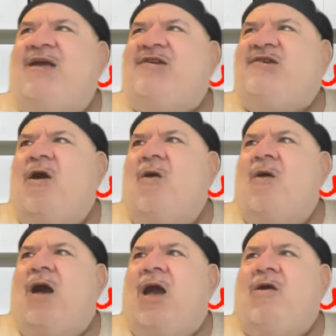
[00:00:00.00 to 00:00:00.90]
So
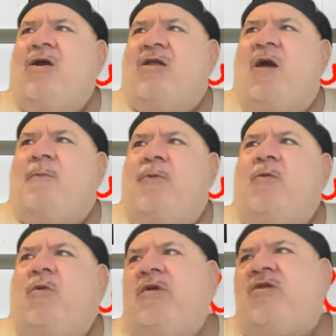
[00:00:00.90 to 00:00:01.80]
I hooked up when
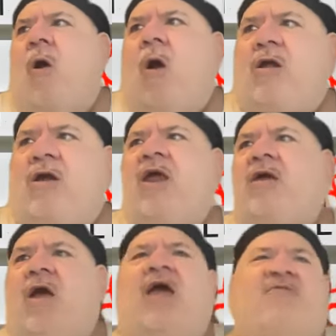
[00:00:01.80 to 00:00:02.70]
we were talking.
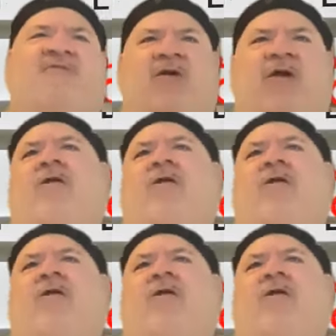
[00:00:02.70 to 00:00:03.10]
I had to feel,